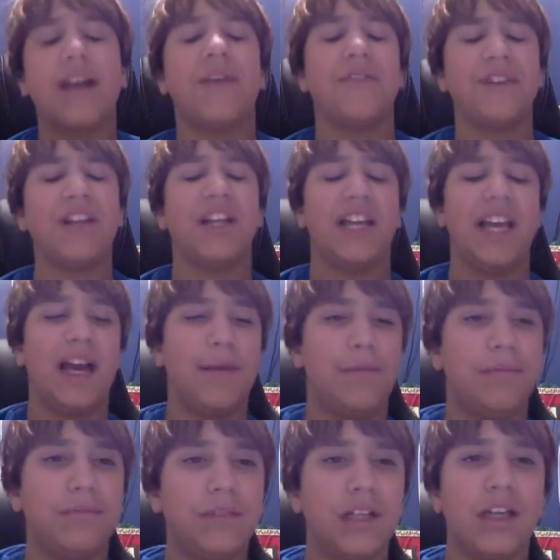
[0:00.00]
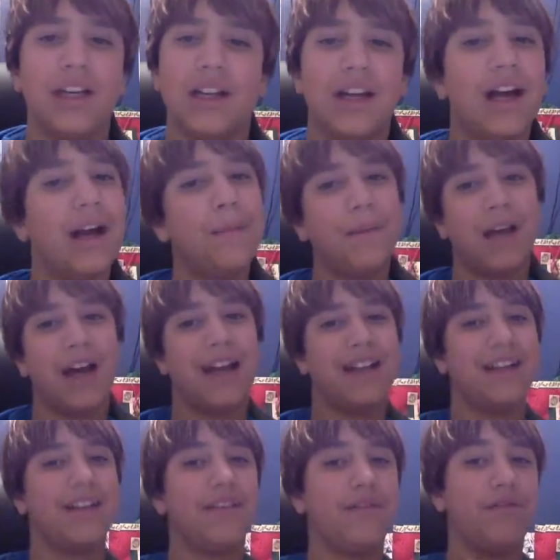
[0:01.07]
I really am. I'm not.
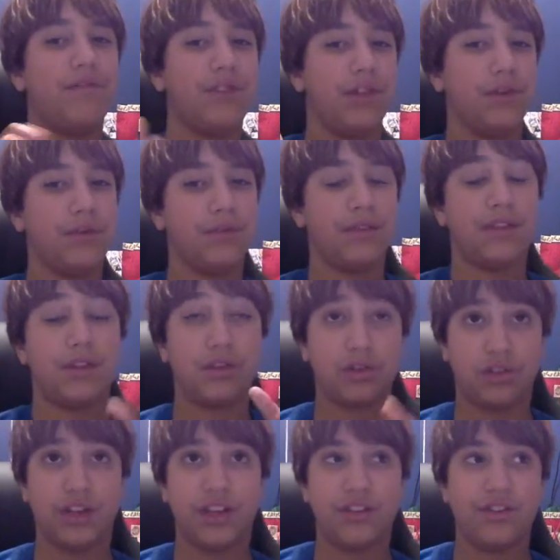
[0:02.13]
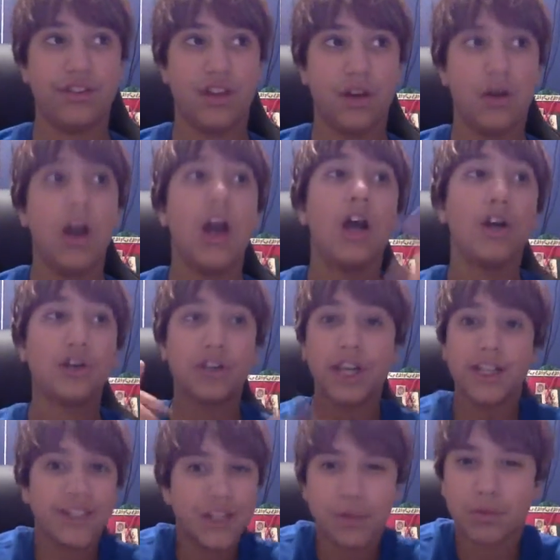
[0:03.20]
Views. Cringe, though.
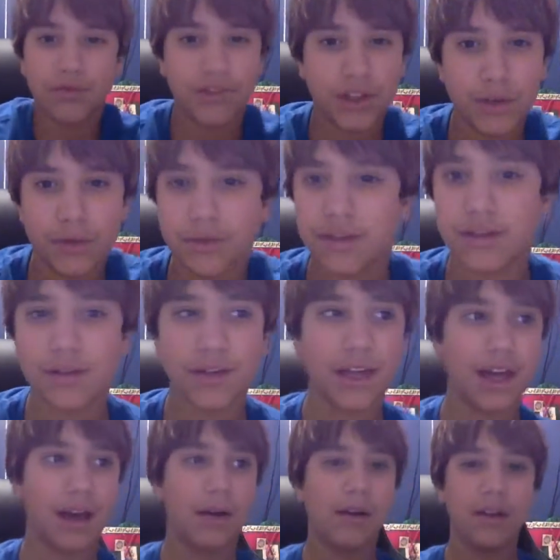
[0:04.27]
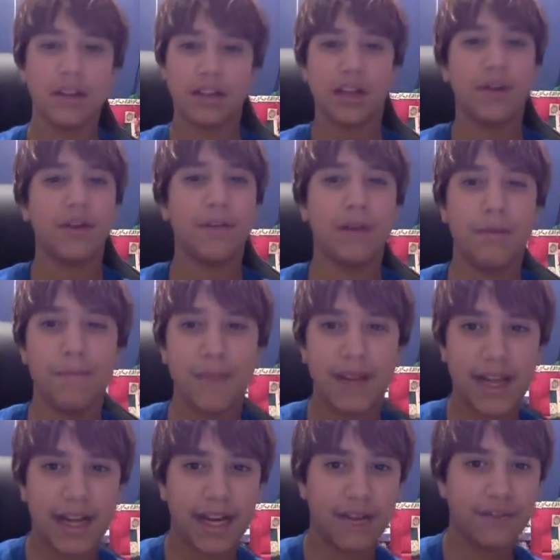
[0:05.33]
Cringe equals views, so yeah. It's already been a
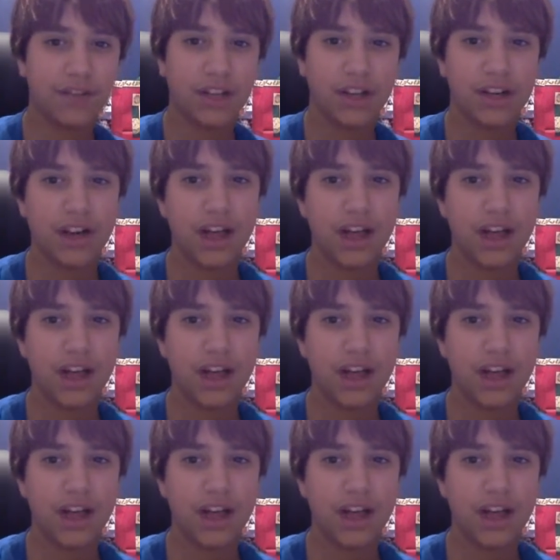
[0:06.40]
minute and I've done